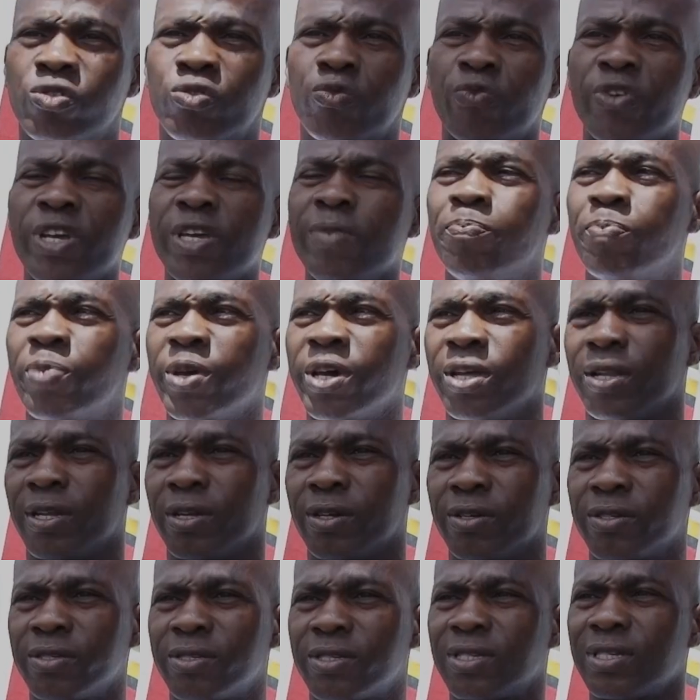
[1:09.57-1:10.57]
three
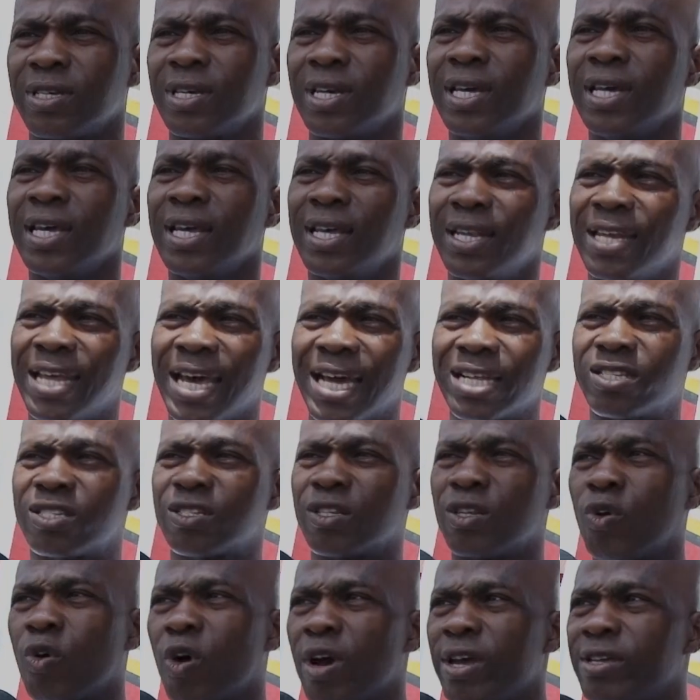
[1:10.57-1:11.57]
pillars.
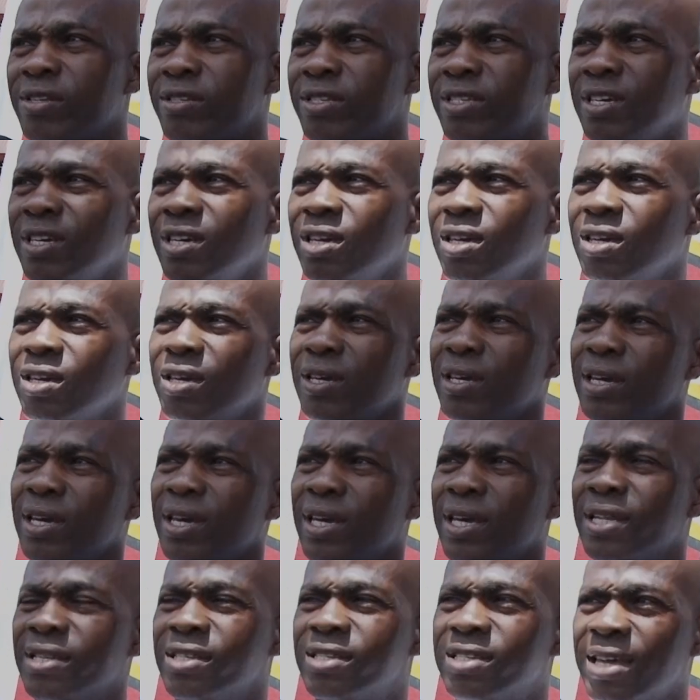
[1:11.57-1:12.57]
That's loyalty,
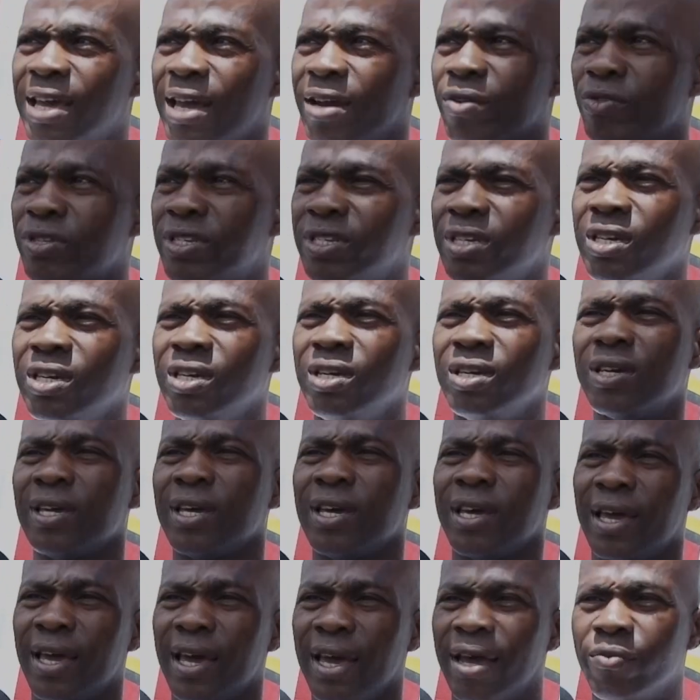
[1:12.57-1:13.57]
integrity,
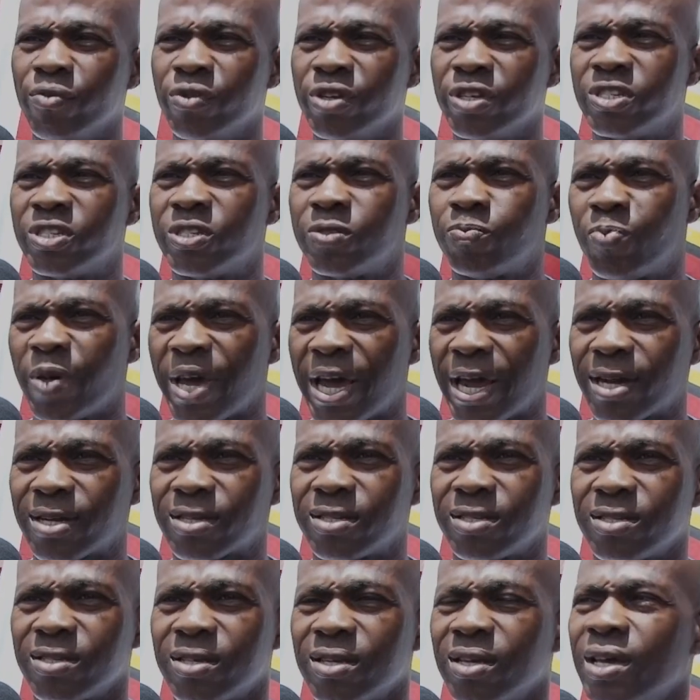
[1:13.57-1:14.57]
and
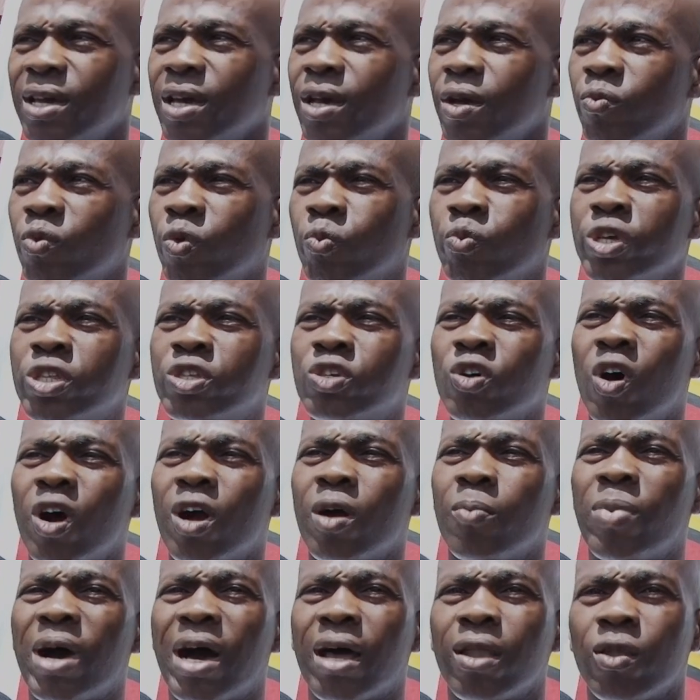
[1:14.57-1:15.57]
respect. When we talk
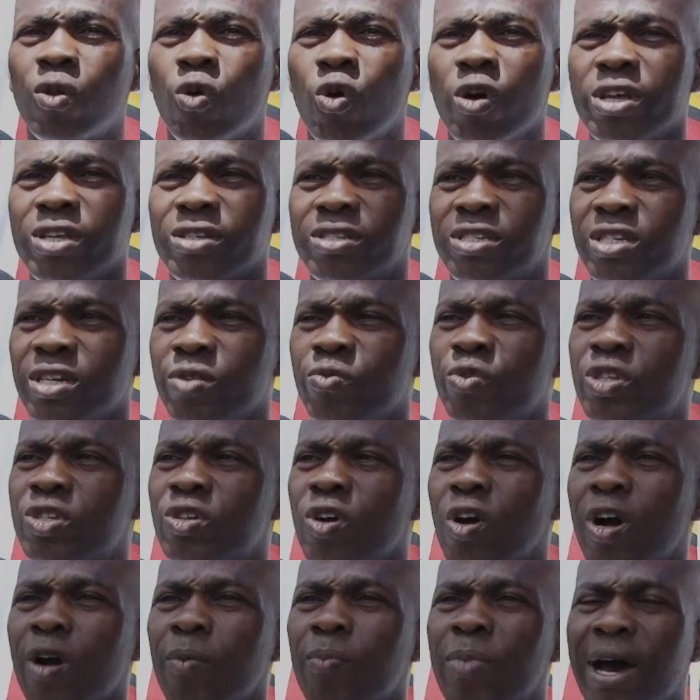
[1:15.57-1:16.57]
about loyalty, we
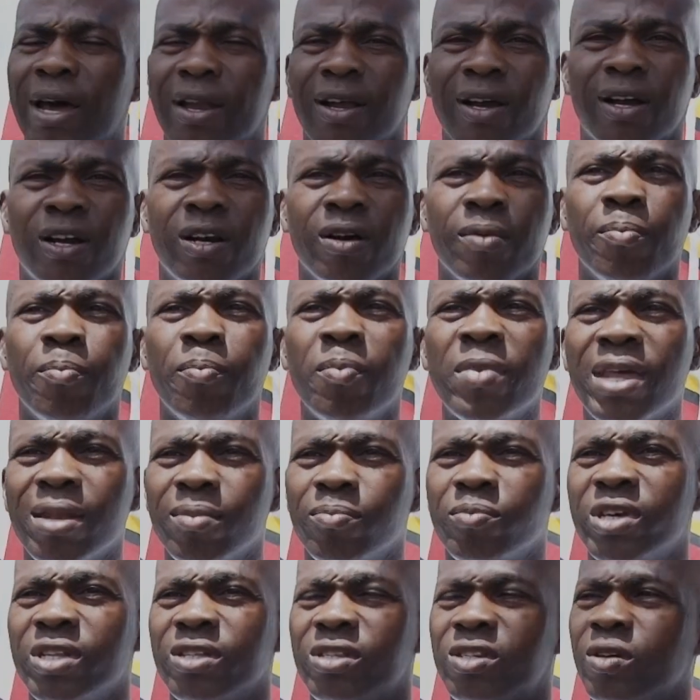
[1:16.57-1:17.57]
talk about a
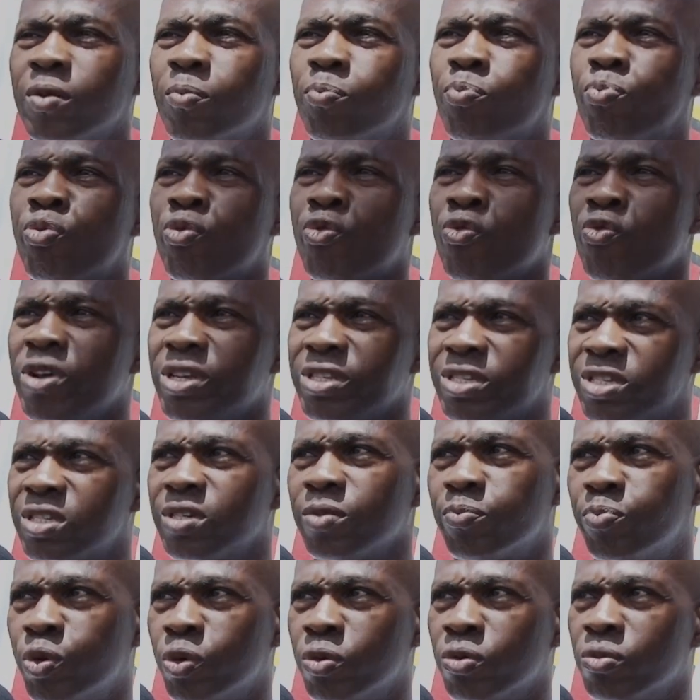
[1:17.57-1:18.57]
commitment to
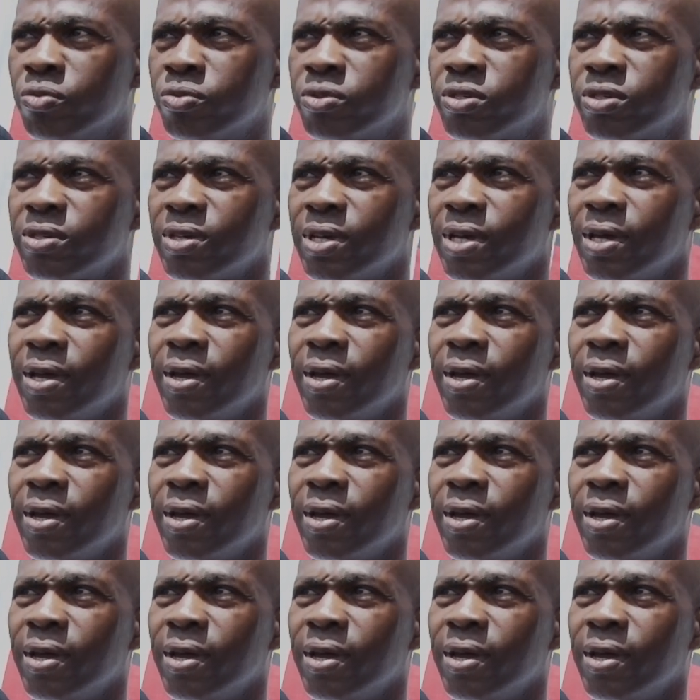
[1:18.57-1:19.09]
principles.